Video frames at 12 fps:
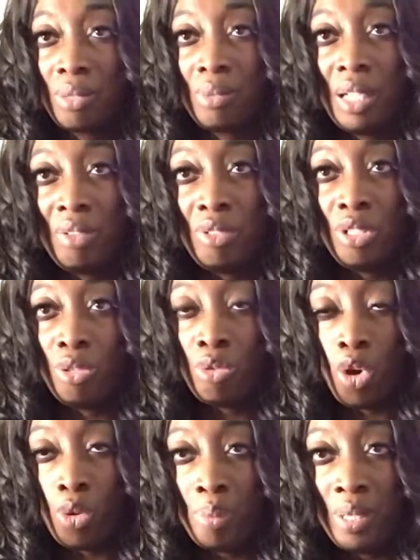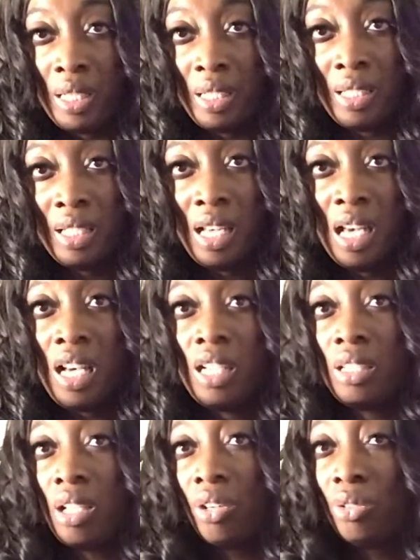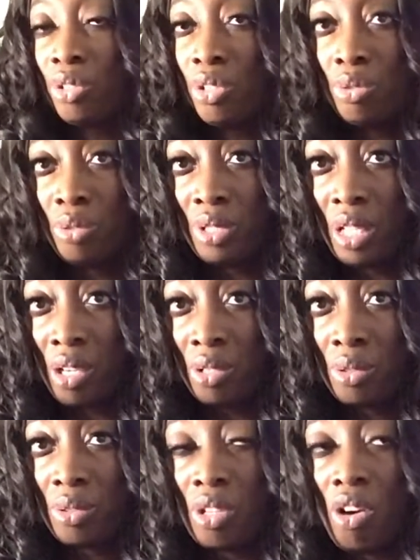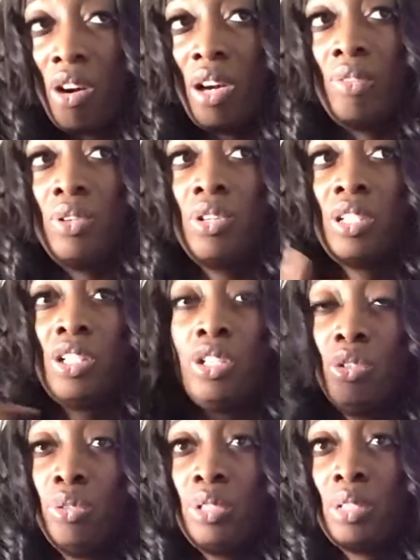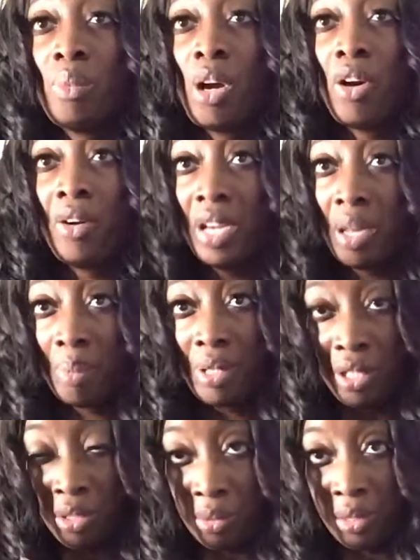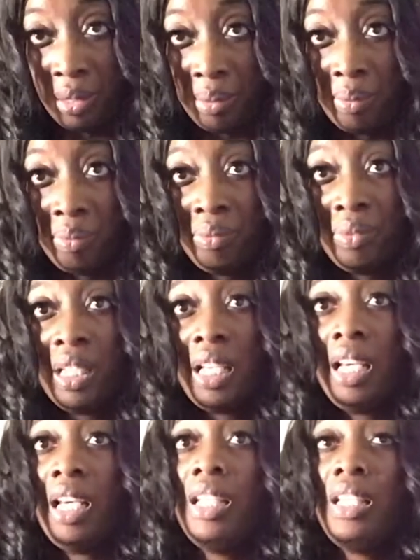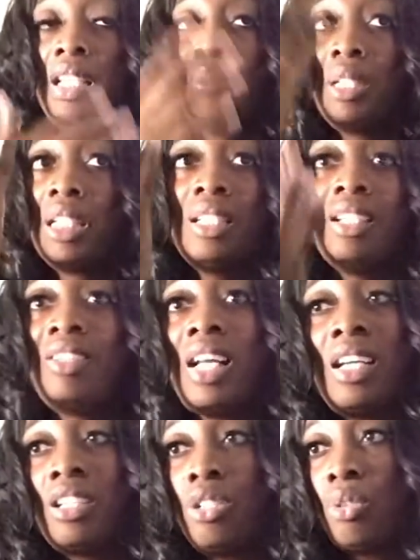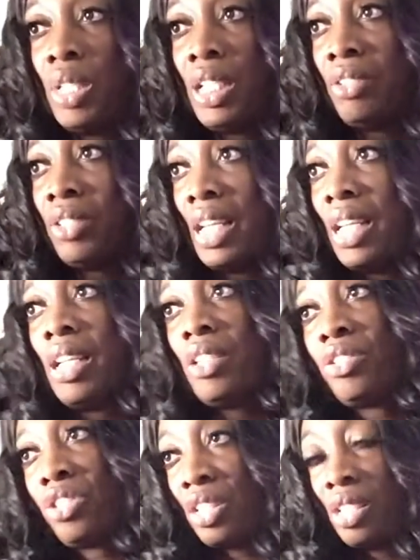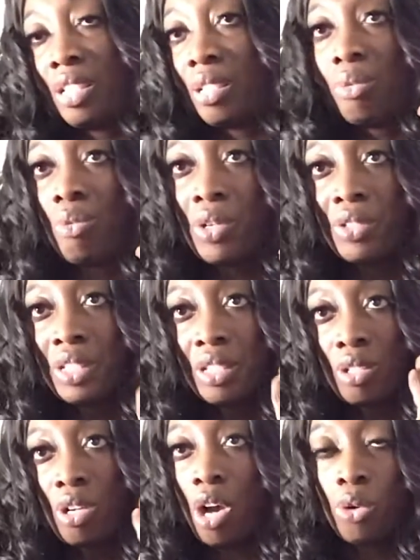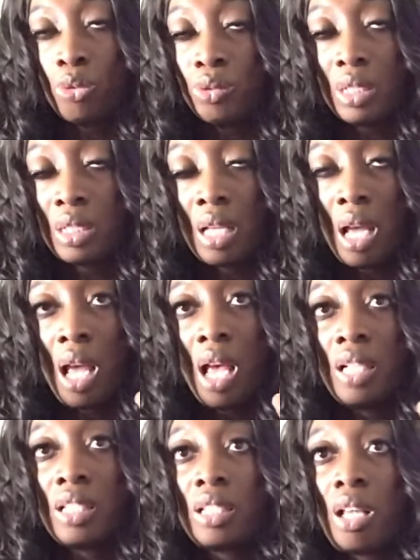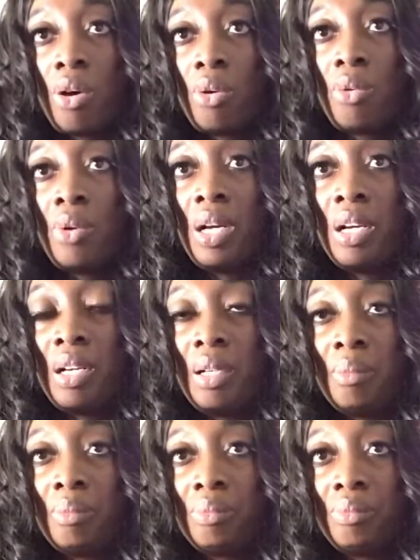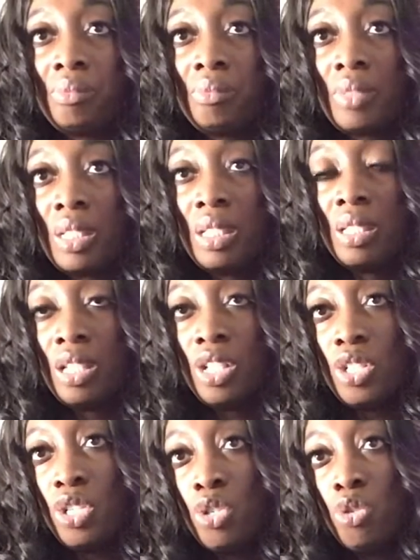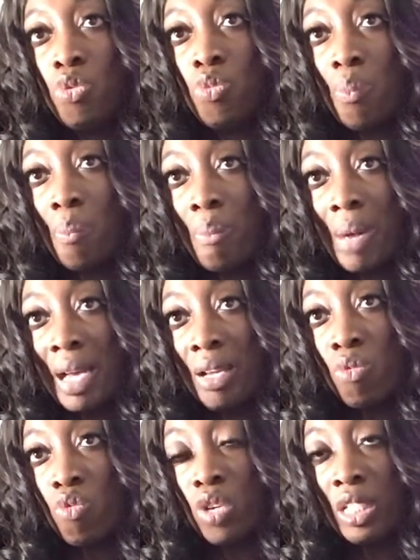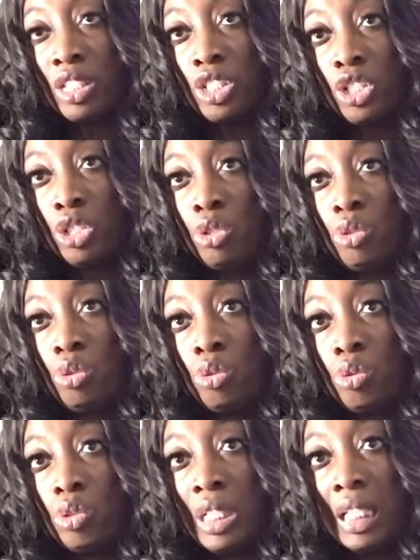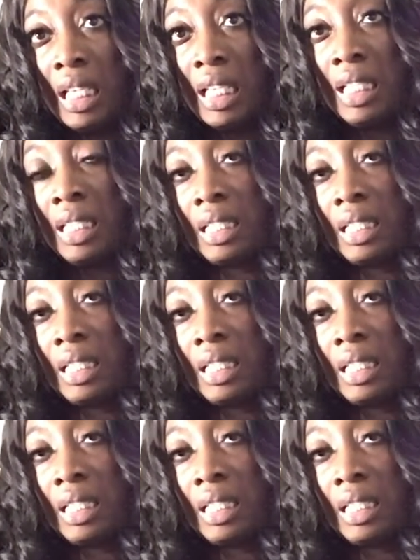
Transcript: whenever you open it. Don't use those, or if you're going to use them, hurry up and use them. And then, because they're not good, they're just as worse as coats. So you might want to get